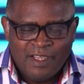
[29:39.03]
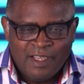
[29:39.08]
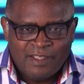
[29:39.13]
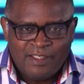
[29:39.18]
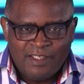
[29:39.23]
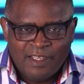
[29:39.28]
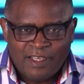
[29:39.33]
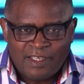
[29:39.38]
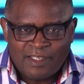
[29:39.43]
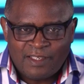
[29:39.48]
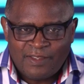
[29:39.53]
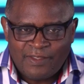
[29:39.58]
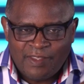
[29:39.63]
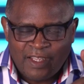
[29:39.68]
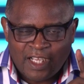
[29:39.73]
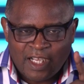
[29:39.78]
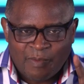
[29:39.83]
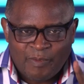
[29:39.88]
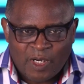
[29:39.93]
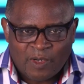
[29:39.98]
Just
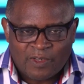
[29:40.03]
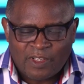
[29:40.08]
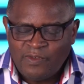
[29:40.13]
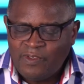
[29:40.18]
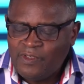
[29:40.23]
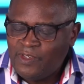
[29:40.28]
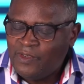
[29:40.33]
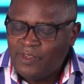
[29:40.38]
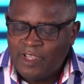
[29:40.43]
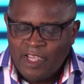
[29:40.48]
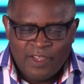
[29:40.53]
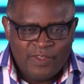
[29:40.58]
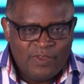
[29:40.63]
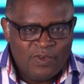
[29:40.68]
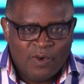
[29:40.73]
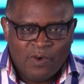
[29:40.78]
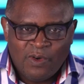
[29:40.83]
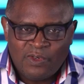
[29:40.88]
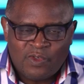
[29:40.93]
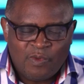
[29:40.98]
think about it. You
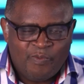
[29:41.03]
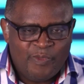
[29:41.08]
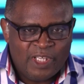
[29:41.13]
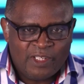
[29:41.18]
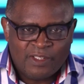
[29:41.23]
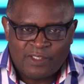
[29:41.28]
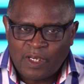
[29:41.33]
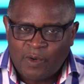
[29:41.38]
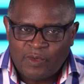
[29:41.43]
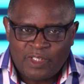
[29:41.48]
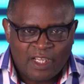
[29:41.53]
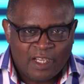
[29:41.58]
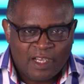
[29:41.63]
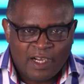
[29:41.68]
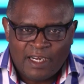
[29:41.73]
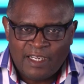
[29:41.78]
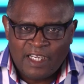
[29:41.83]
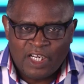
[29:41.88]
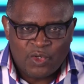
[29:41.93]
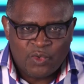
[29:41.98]
ought to be shouting
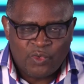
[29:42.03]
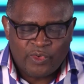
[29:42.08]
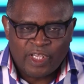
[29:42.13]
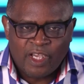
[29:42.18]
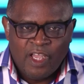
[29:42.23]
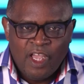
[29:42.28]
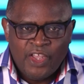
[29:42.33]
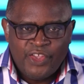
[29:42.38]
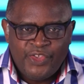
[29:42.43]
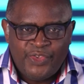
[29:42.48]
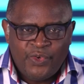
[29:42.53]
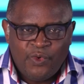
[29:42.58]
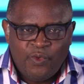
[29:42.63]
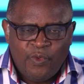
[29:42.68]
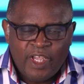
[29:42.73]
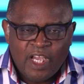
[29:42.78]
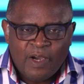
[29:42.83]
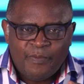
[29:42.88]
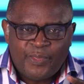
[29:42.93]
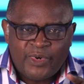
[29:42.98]
hallelujah. You
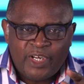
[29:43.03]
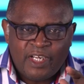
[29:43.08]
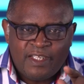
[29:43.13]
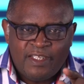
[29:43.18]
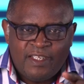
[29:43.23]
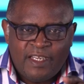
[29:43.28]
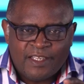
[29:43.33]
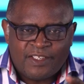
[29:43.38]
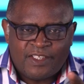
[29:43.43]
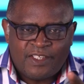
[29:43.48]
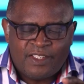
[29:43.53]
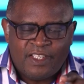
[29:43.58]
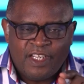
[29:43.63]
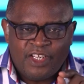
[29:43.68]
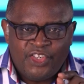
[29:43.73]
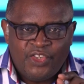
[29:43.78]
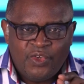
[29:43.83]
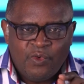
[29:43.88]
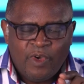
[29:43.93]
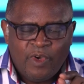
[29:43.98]
were
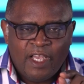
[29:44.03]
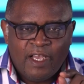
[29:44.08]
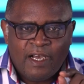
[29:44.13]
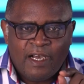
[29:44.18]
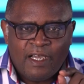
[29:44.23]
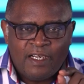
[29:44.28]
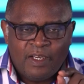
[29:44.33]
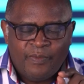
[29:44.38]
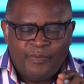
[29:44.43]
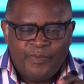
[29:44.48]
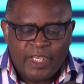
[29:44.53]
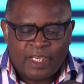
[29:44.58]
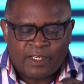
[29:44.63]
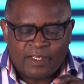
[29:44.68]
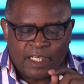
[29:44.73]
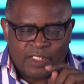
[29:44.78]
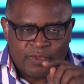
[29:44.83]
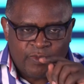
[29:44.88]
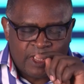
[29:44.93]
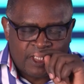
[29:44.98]
predestined. You were handpicked.
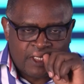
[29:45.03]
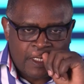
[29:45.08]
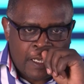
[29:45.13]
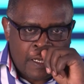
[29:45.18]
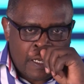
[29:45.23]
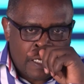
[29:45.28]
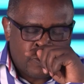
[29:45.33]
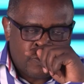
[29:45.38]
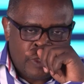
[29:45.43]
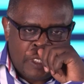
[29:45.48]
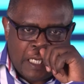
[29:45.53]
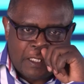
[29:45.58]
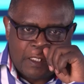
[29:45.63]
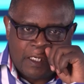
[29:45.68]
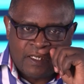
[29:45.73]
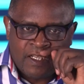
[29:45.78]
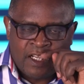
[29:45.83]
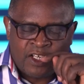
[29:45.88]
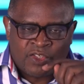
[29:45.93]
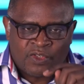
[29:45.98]
As we sang, as we had
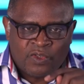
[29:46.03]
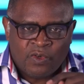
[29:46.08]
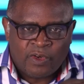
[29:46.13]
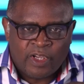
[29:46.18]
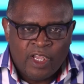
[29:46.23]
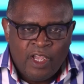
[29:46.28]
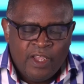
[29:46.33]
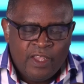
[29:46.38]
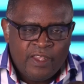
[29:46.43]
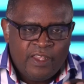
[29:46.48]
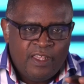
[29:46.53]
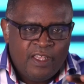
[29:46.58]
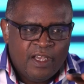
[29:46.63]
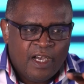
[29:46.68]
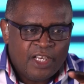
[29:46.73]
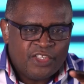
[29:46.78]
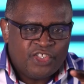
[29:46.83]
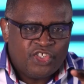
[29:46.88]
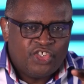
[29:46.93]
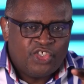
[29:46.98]
in that song, he
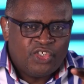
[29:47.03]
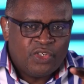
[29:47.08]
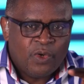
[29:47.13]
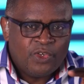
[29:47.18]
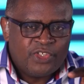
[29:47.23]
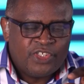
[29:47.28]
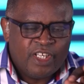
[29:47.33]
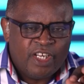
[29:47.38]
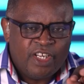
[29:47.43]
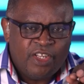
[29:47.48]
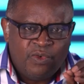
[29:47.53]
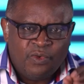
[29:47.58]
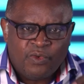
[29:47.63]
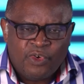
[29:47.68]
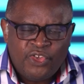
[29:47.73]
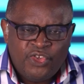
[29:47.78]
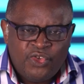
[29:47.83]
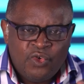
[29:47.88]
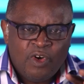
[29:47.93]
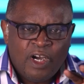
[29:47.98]
has chosen you.
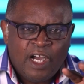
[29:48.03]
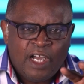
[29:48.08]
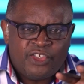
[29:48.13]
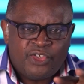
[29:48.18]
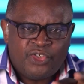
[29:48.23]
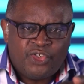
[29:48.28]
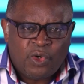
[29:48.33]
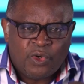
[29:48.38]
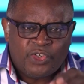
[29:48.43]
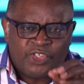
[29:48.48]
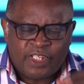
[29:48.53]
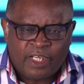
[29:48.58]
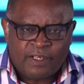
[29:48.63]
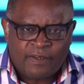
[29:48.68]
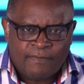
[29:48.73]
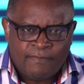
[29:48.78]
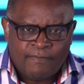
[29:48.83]
You are chosen.